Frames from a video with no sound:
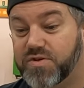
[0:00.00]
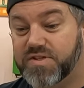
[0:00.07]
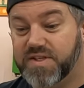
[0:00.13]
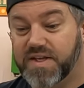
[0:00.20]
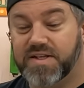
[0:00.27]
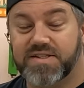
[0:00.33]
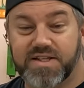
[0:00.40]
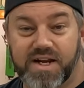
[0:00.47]
there's
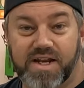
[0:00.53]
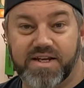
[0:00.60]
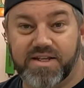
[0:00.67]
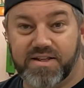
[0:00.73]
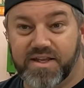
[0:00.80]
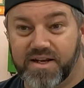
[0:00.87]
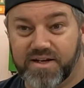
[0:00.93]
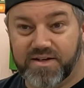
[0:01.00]
things that I
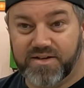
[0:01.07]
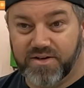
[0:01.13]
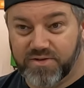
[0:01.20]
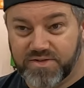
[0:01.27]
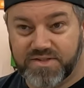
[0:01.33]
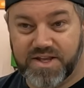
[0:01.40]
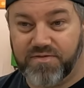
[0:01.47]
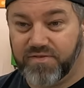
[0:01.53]
did that, you know,
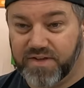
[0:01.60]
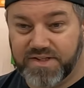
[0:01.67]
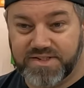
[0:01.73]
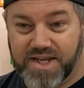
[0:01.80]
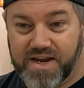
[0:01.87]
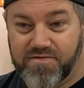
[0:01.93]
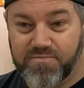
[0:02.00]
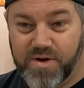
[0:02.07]
definitely
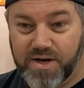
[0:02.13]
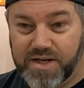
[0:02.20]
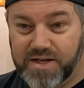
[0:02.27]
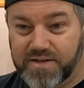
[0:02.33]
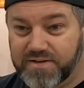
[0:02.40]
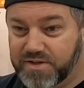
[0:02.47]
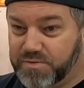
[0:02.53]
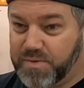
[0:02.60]
saved
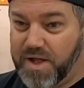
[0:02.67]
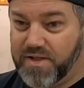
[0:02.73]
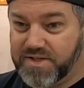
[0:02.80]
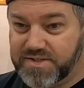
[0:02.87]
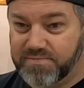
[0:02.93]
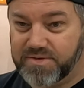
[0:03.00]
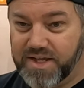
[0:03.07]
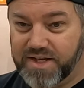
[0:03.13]
money. There's probably
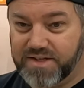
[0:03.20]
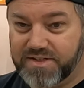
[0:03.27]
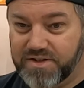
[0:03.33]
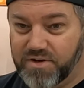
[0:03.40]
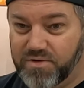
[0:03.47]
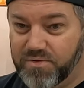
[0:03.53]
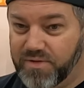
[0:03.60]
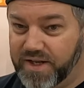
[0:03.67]
some things, you
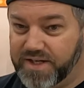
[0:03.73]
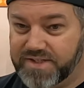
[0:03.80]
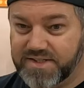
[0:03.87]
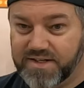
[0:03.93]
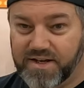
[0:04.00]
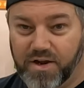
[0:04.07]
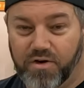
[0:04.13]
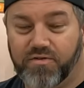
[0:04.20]
know, like I
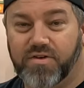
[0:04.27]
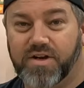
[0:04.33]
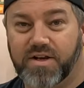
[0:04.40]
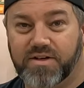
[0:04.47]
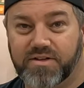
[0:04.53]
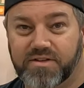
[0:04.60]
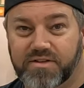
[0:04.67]
said, I overdug